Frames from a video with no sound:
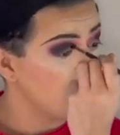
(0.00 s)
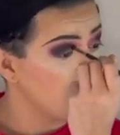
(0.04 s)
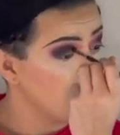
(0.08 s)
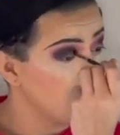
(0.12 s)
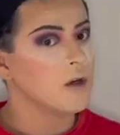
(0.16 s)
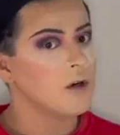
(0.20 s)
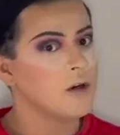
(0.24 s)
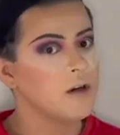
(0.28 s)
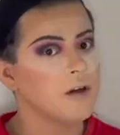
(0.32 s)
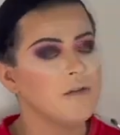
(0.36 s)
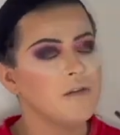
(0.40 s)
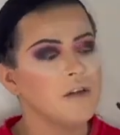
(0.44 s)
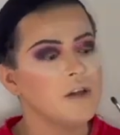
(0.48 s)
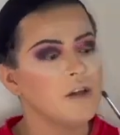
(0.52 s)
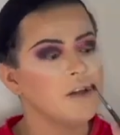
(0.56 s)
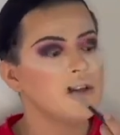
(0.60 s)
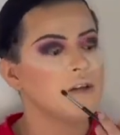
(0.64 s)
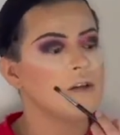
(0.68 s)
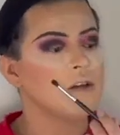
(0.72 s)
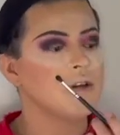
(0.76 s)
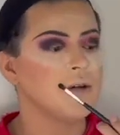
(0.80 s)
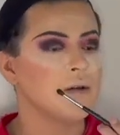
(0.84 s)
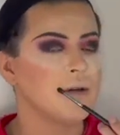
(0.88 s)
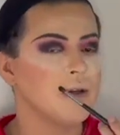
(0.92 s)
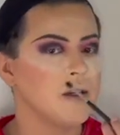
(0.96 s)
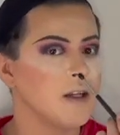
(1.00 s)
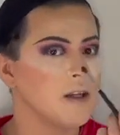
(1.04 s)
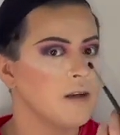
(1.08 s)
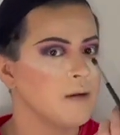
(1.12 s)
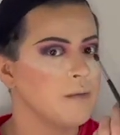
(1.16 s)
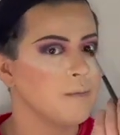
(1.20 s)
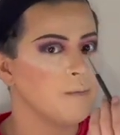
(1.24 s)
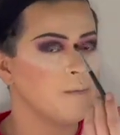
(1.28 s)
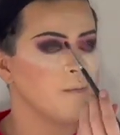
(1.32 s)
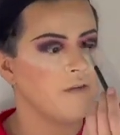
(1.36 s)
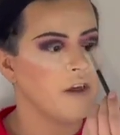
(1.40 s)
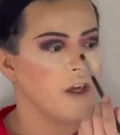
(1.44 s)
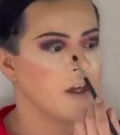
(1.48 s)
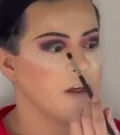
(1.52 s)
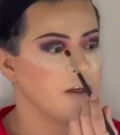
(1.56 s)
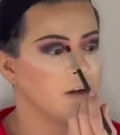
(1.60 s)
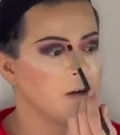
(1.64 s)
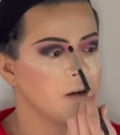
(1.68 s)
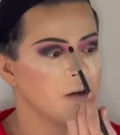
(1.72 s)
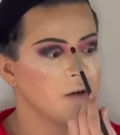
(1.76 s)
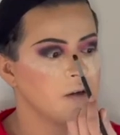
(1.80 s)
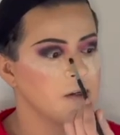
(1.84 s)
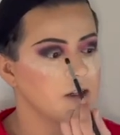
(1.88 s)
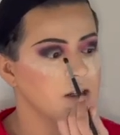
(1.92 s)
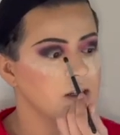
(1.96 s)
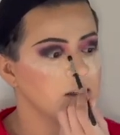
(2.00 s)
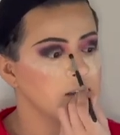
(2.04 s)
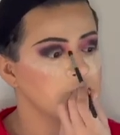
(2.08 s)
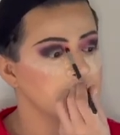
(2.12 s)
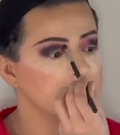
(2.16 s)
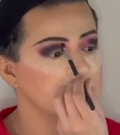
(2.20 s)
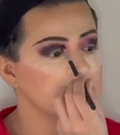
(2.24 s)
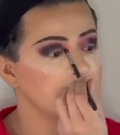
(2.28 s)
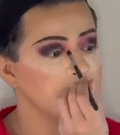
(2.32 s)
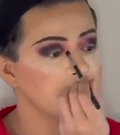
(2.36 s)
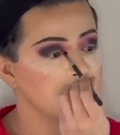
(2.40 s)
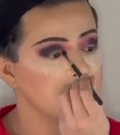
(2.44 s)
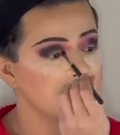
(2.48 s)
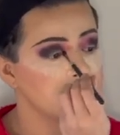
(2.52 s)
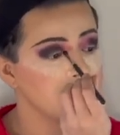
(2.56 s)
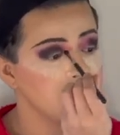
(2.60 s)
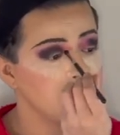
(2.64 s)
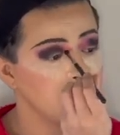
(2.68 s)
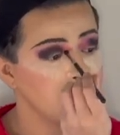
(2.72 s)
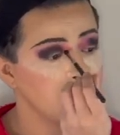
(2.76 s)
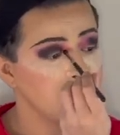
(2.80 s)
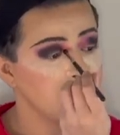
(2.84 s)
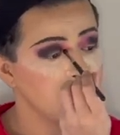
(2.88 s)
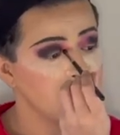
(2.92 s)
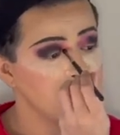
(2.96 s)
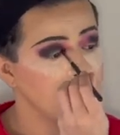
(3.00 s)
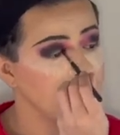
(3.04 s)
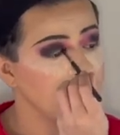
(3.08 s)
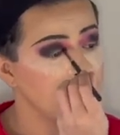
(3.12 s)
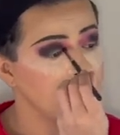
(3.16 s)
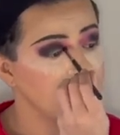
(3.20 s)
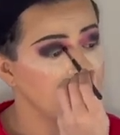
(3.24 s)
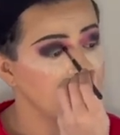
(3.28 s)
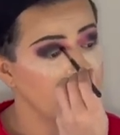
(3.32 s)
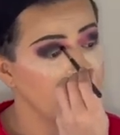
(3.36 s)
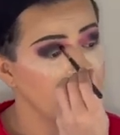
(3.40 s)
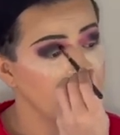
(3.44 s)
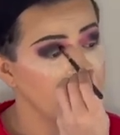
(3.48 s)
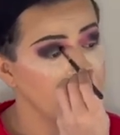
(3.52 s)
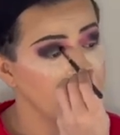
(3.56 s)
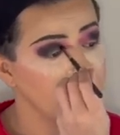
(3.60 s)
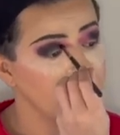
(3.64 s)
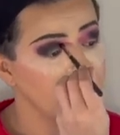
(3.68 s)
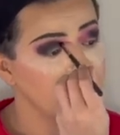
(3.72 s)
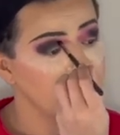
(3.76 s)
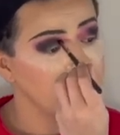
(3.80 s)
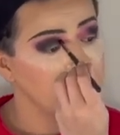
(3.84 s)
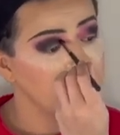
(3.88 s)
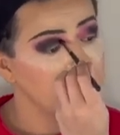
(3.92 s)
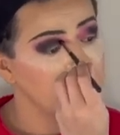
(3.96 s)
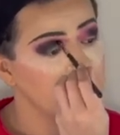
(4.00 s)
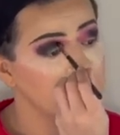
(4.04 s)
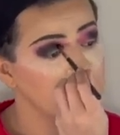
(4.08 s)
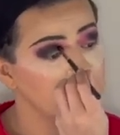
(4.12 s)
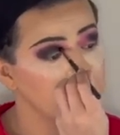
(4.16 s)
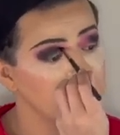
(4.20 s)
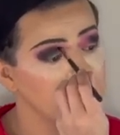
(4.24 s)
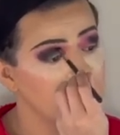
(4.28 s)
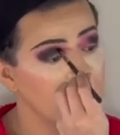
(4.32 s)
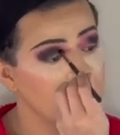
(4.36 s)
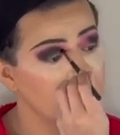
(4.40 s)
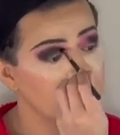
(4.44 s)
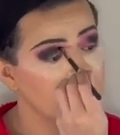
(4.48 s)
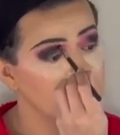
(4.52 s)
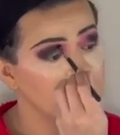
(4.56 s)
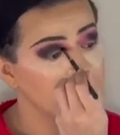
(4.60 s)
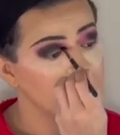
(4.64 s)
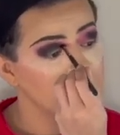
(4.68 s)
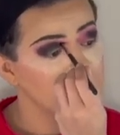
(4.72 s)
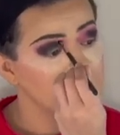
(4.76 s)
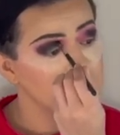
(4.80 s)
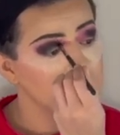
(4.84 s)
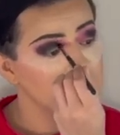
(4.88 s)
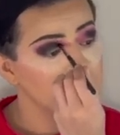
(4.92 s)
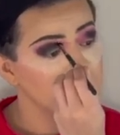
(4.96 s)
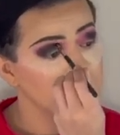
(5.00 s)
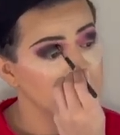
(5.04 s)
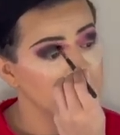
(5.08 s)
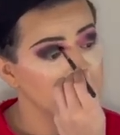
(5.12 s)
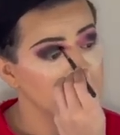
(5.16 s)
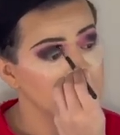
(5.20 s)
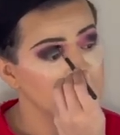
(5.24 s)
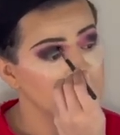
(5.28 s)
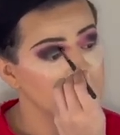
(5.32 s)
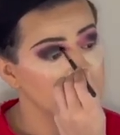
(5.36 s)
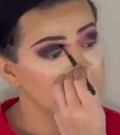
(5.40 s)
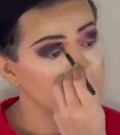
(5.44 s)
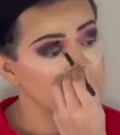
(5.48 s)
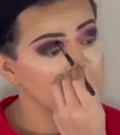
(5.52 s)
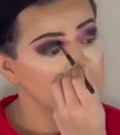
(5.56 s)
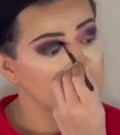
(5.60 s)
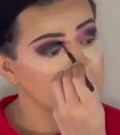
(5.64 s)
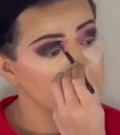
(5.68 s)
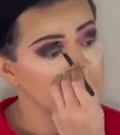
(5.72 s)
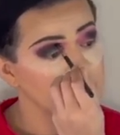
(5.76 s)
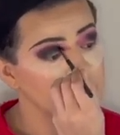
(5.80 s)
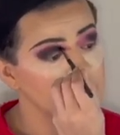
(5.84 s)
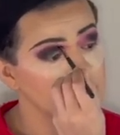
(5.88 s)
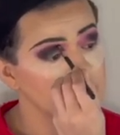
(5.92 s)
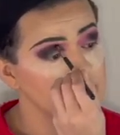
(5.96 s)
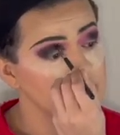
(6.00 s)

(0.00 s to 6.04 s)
Or if you're doing a big crease, just keep it in the area that you decided to make your crease.